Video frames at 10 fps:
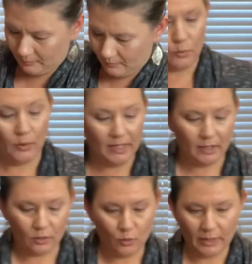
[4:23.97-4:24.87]
We are
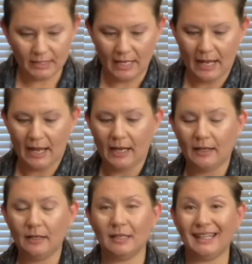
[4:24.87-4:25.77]
going to add
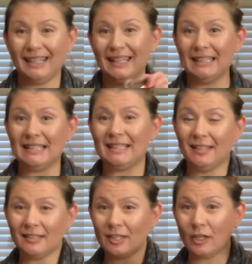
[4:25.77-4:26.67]

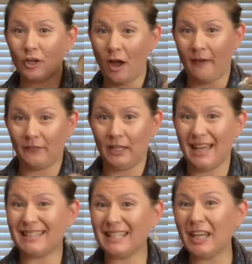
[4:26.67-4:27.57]
instant coffee, a
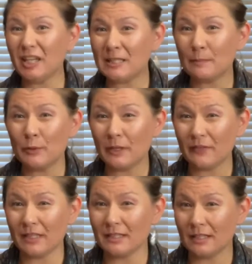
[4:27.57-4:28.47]
teaspoon of
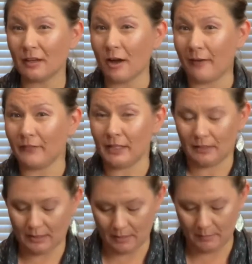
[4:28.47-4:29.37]
instant coffee
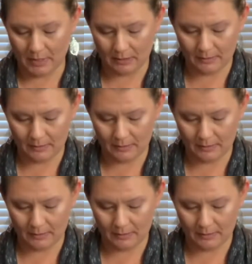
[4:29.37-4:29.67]
to the mix.